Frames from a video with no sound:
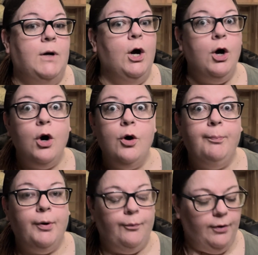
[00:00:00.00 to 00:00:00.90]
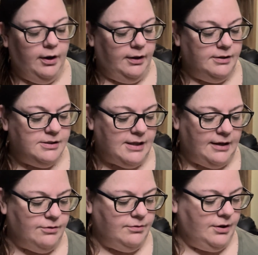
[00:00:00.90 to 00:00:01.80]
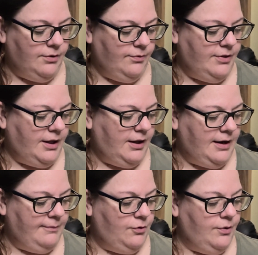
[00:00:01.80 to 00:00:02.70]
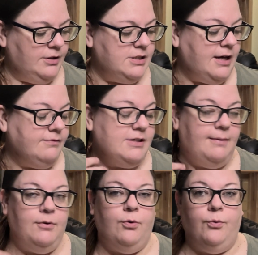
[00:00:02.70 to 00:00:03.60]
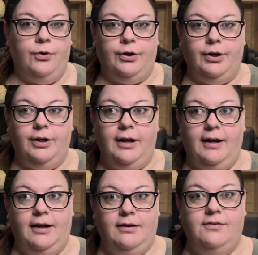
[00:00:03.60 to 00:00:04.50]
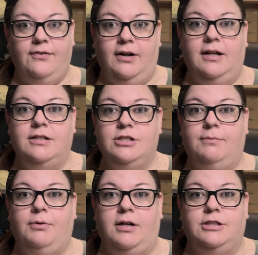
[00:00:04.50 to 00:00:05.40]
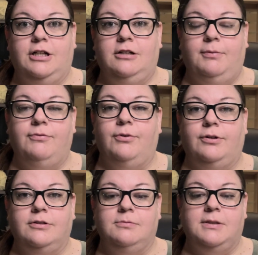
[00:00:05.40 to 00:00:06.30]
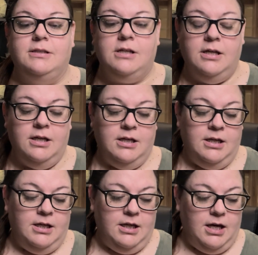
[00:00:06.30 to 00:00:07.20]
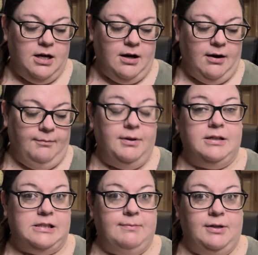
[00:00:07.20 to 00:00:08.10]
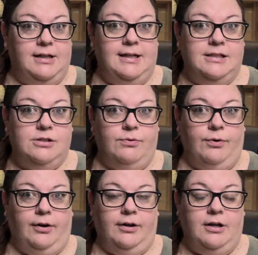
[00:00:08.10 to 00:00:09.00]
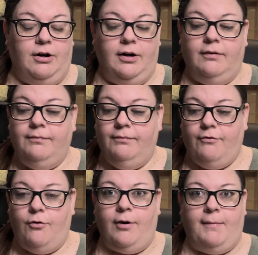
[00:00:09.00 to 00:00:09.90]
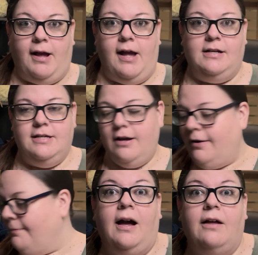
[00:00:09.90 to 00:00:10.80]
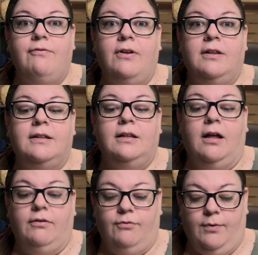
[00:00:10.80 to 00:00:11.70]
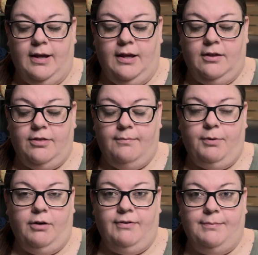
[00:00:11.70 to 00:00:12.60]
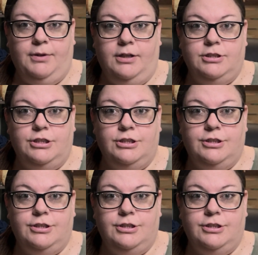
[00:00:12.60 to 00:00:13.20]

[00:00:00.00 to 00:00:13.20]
hope was, I don't know that I'm going to have time to order and finish a project before Christmas, because I'm going to need to order yarn for my idea. I fell in love with Parfait Plush.